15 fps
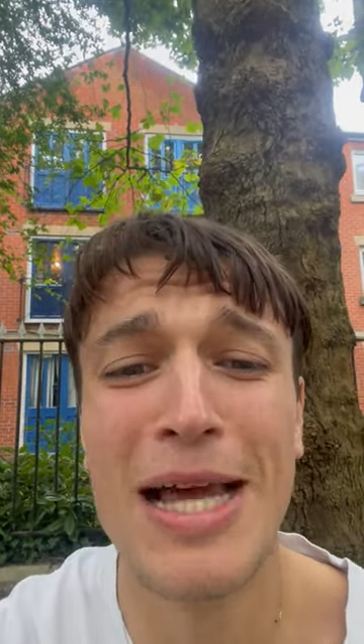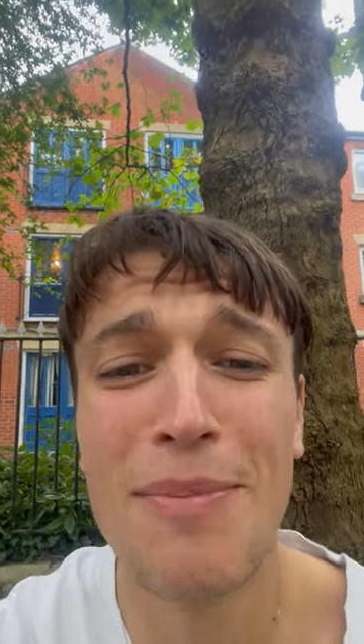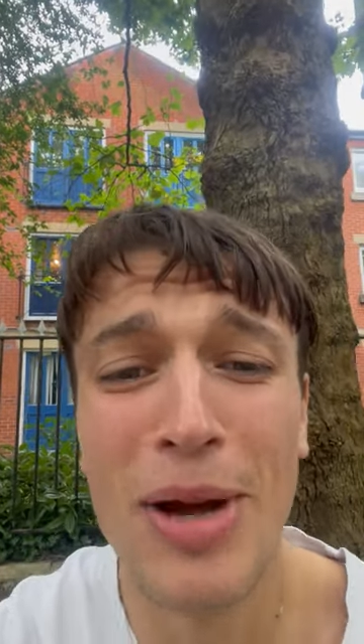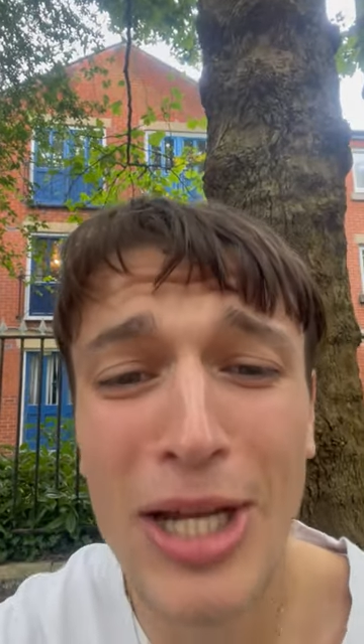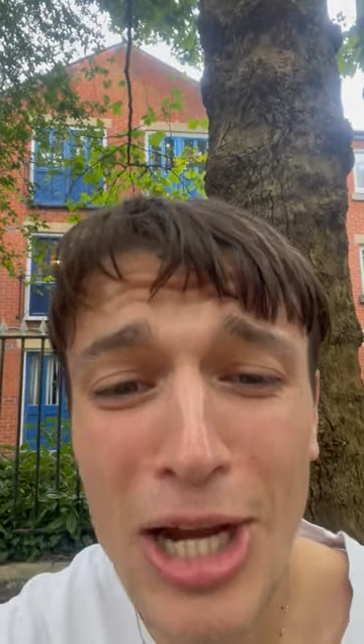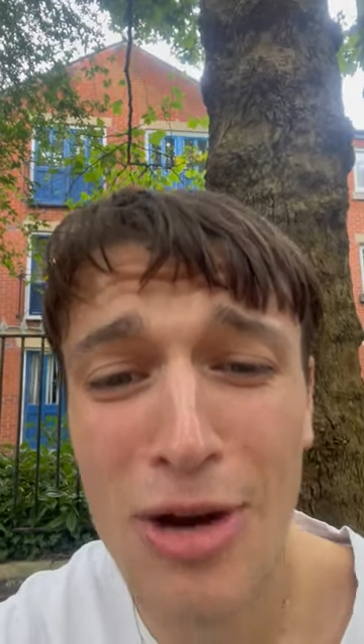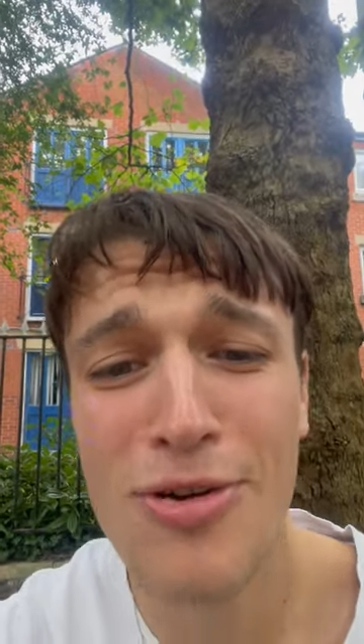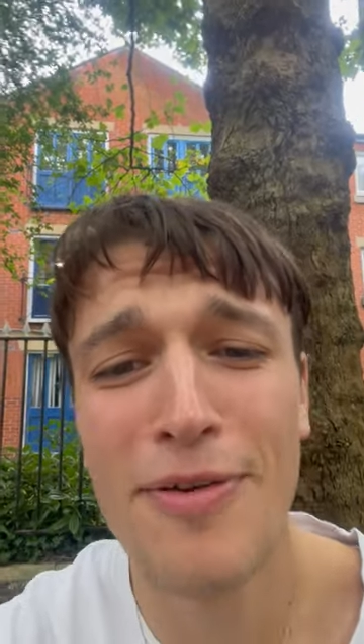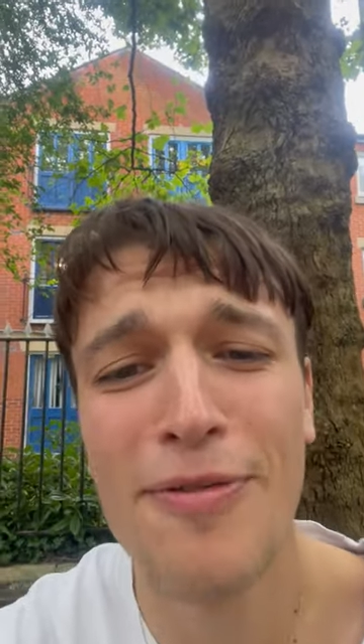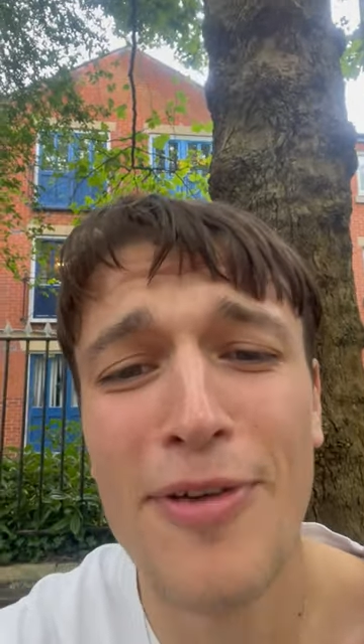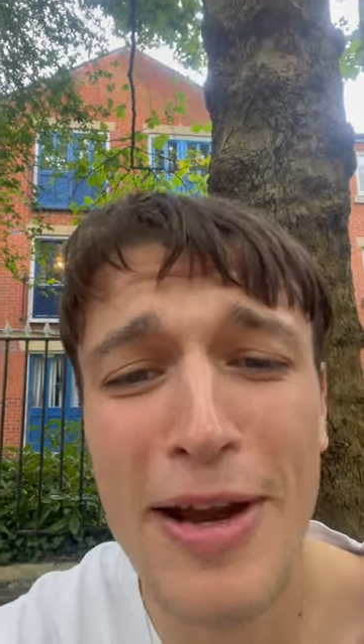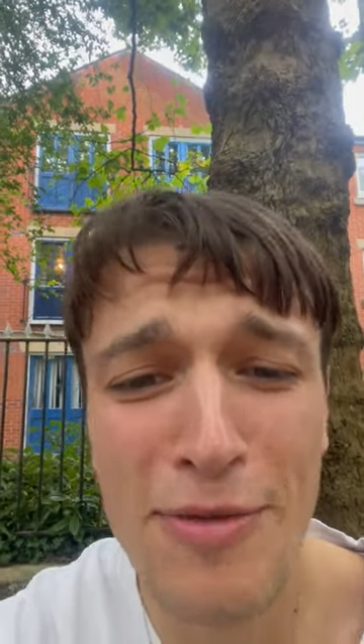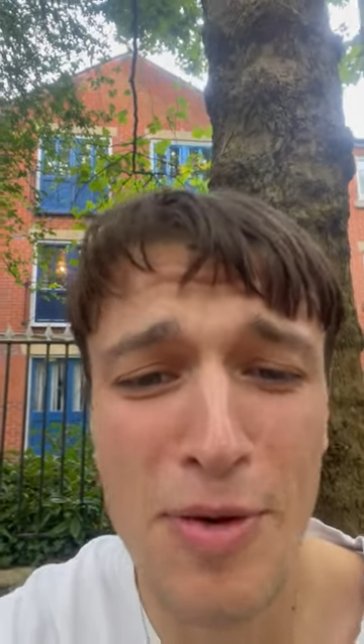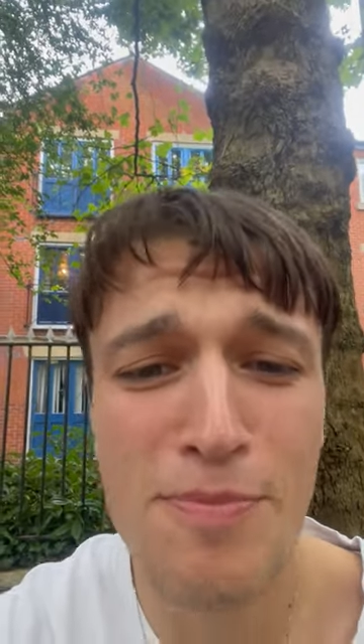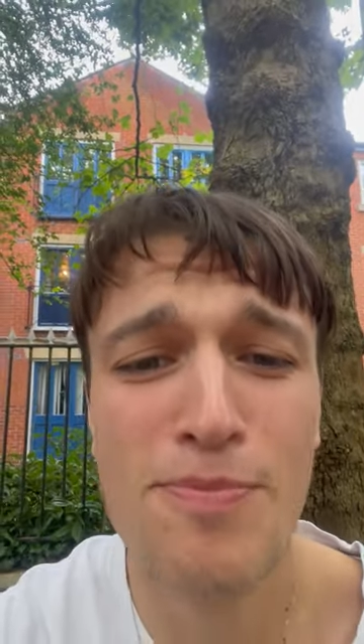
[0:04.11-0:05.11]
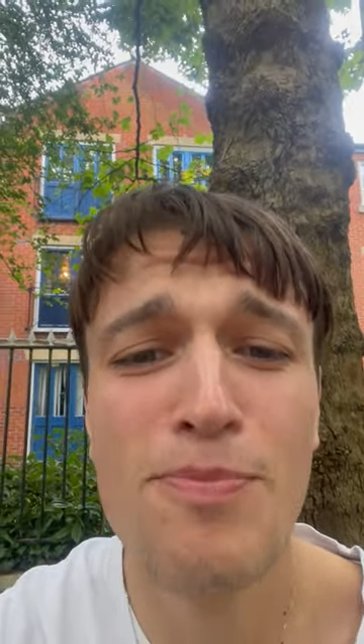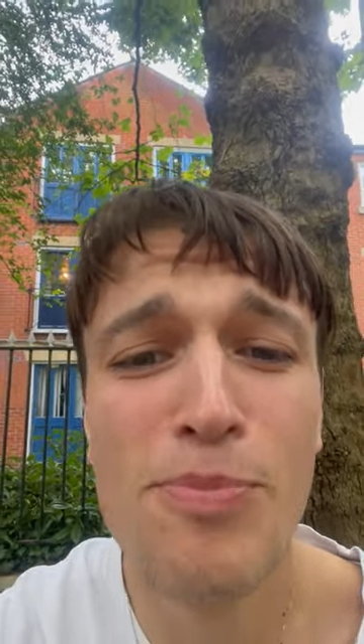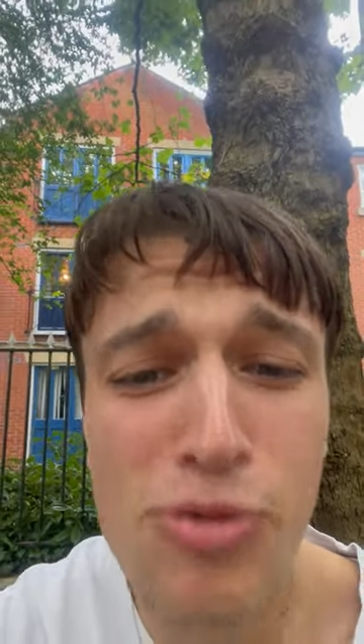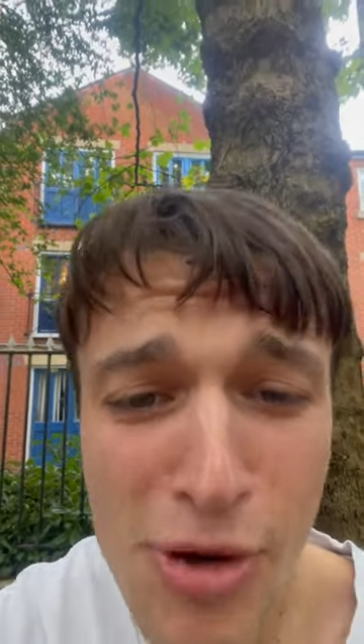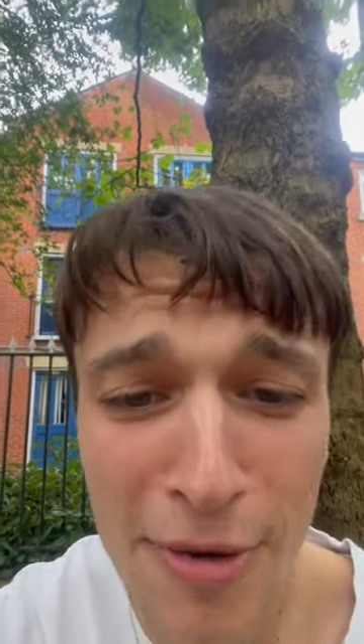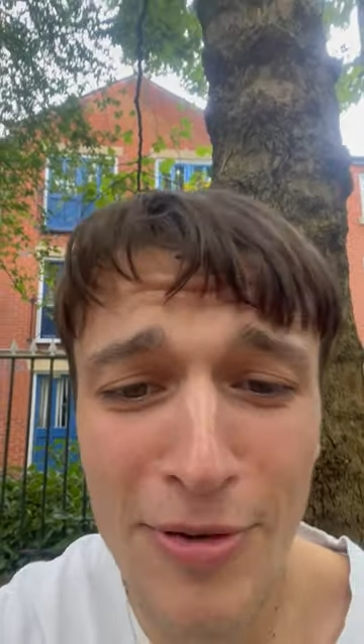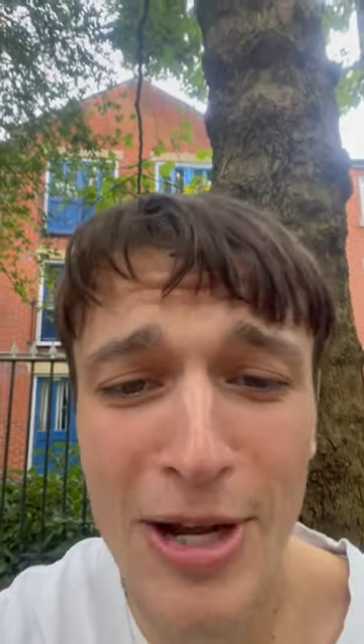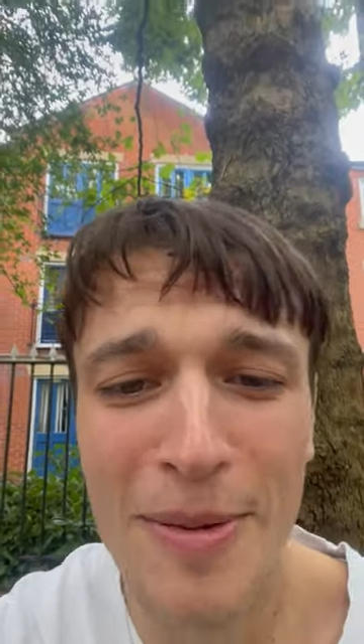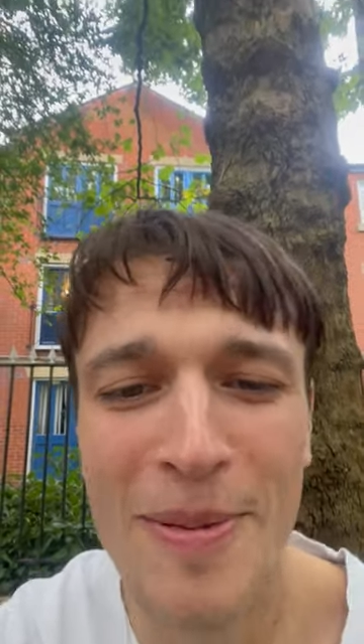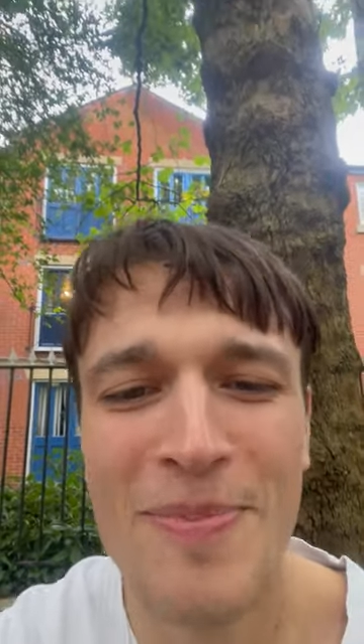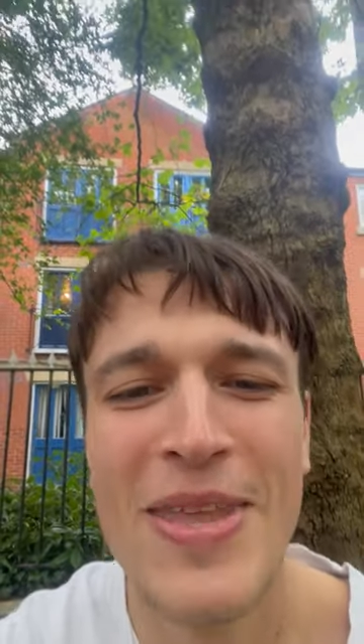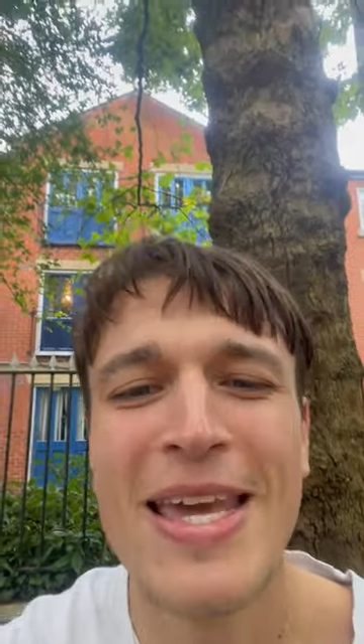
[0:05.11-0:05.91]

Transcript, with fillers: And my current favourite proverb